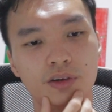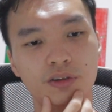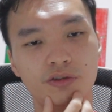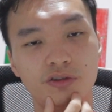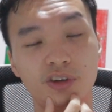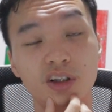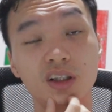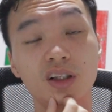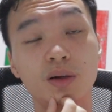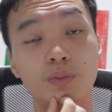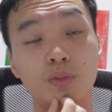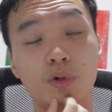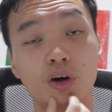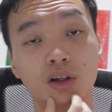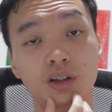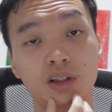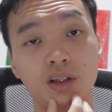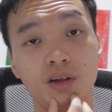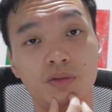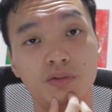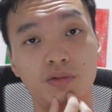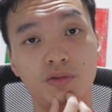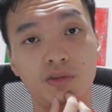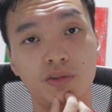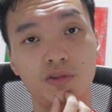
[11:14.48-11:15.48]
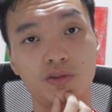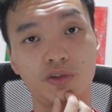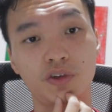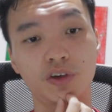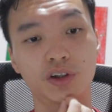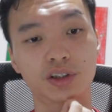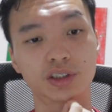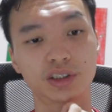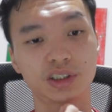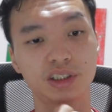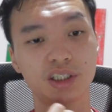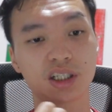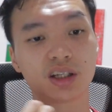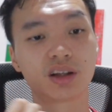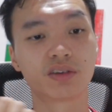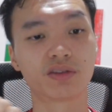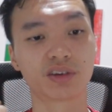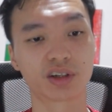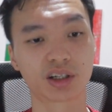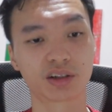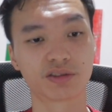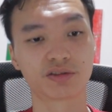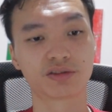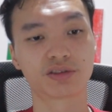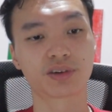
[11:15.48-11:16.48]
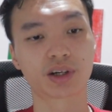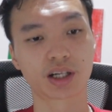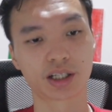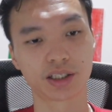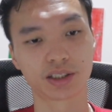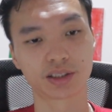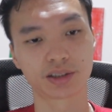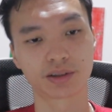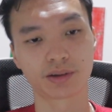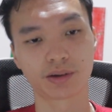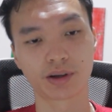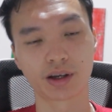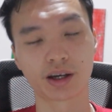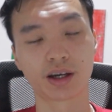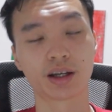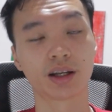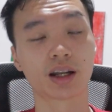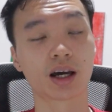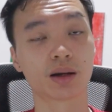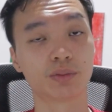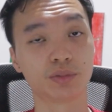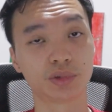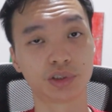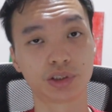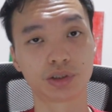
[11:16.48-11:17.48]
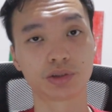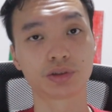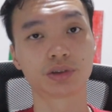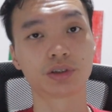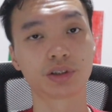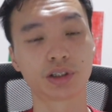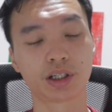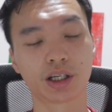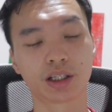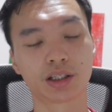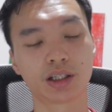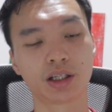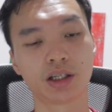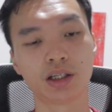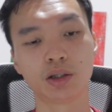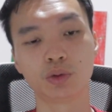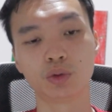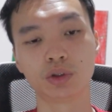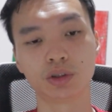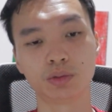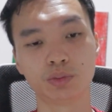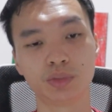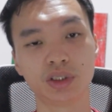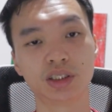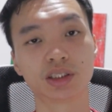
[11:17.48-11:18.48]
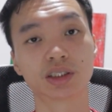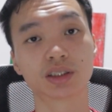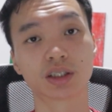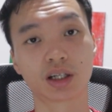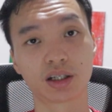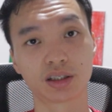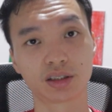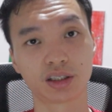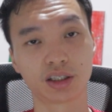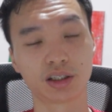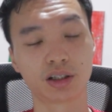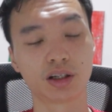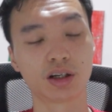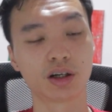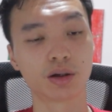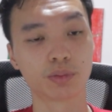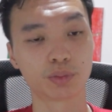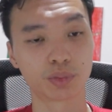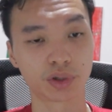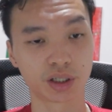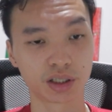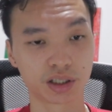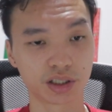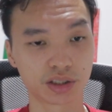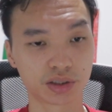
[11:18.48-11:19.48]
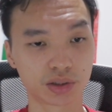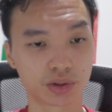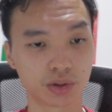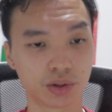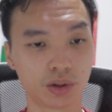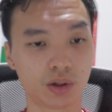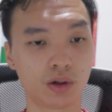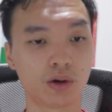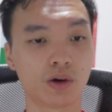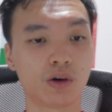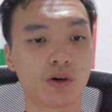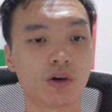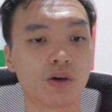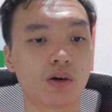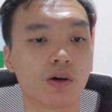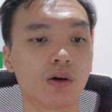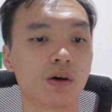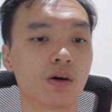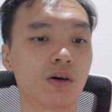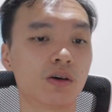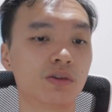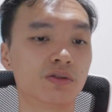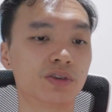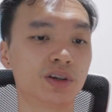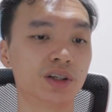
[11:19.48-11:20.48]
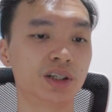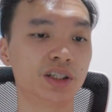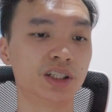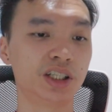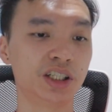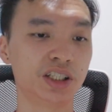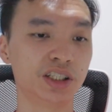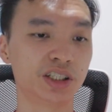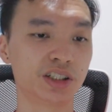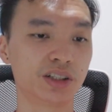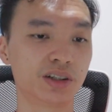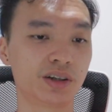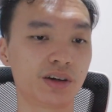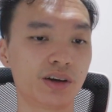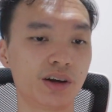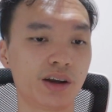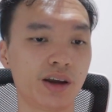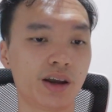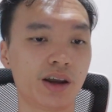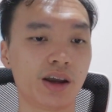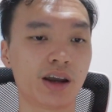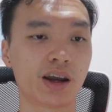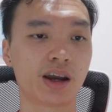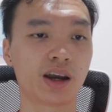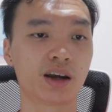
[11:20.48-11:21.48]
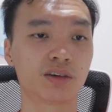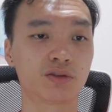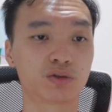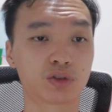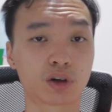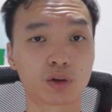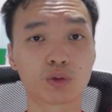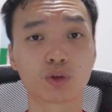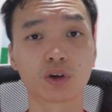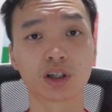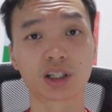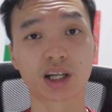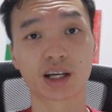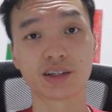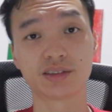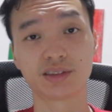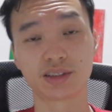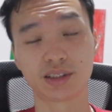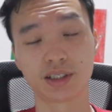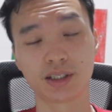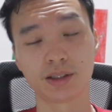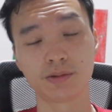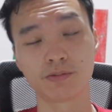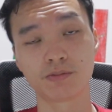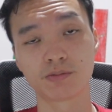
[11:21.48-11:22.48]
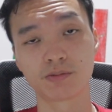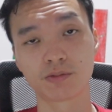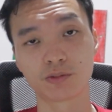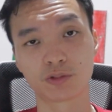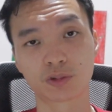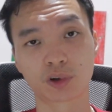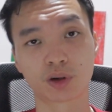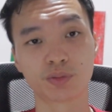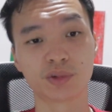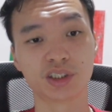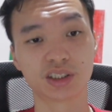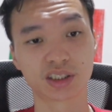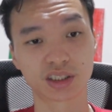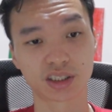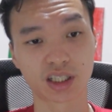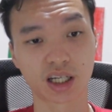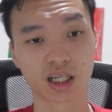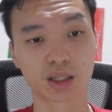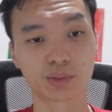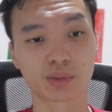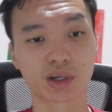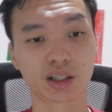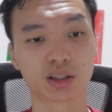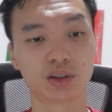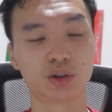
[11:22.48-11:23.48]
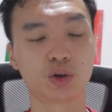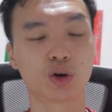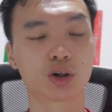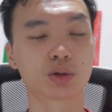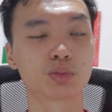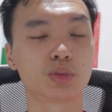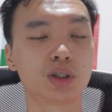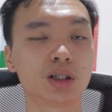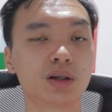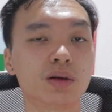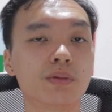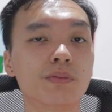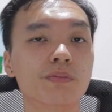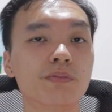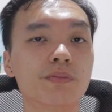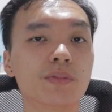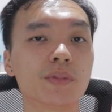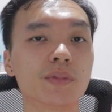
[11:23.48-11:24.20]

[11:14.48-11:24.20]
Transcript: Villa bought him for significant price, and I'm sure that he will be starting pretty soon over Digne. And from what I've seen from his time at Dortmund,